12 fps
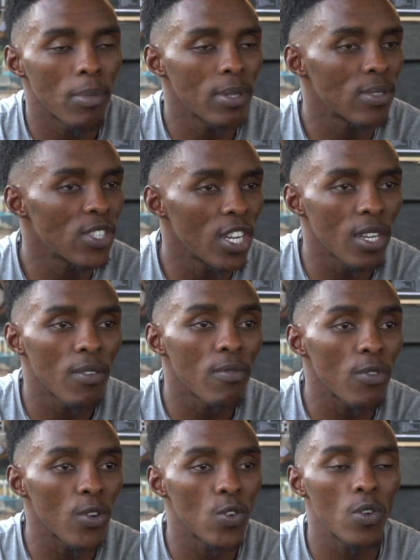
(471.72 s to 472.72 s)
cheering
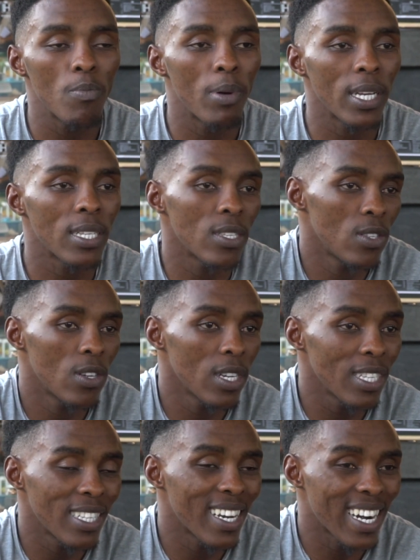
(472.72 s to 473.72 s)
for you, but
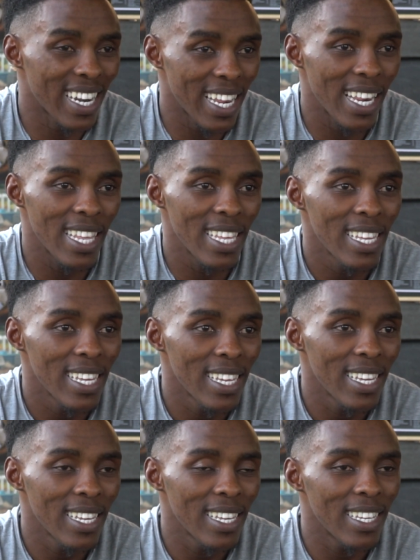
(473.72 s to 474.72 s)
not really.
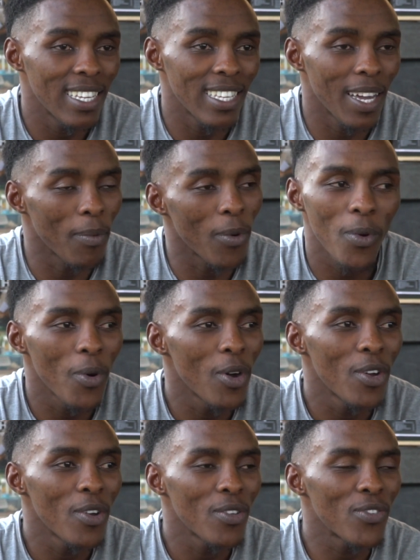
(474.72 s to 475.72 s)
Yabo.
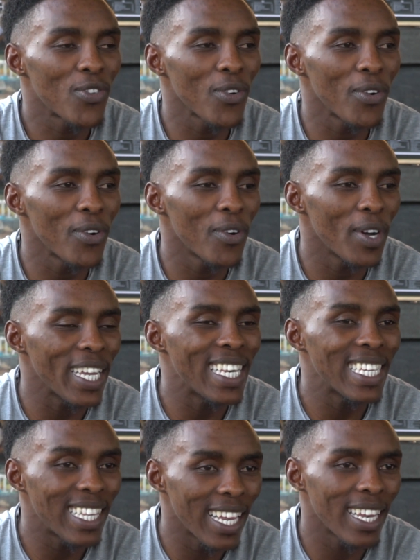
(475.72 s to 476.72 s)
So
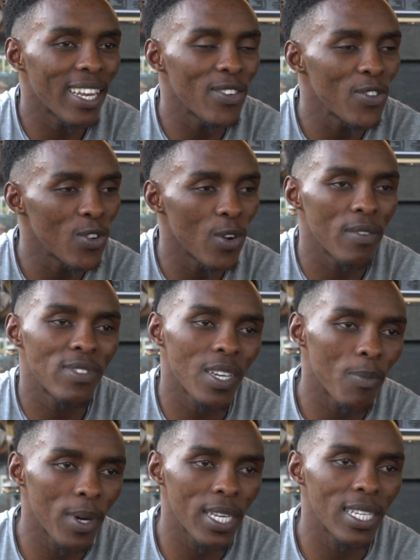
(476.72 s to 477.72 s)
in East London, if
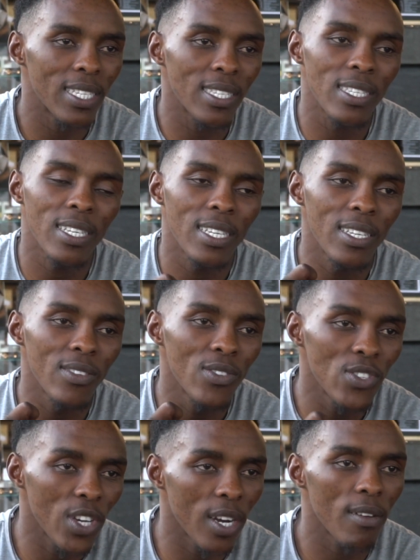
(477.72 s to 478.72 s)
someone is
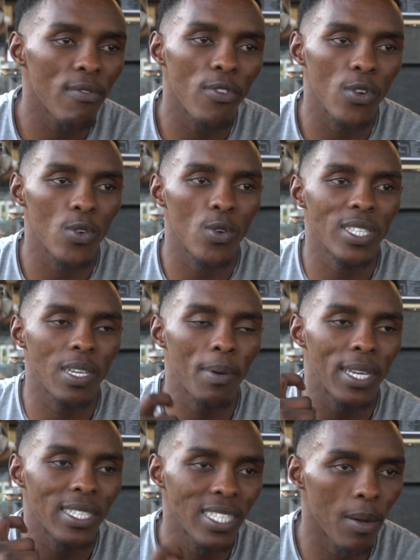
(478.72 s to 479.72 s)
cheering for you, if
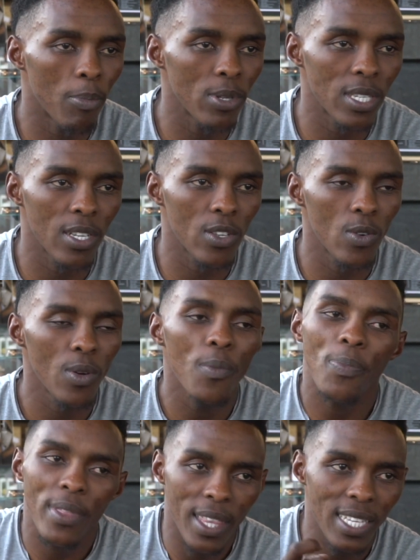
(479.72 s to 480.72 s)
someone is supporting you,
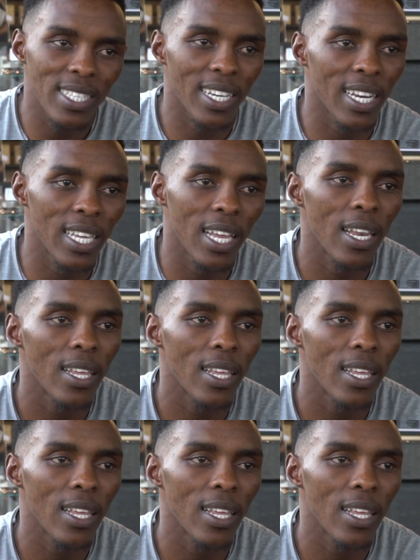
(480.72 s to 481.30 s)
that's real.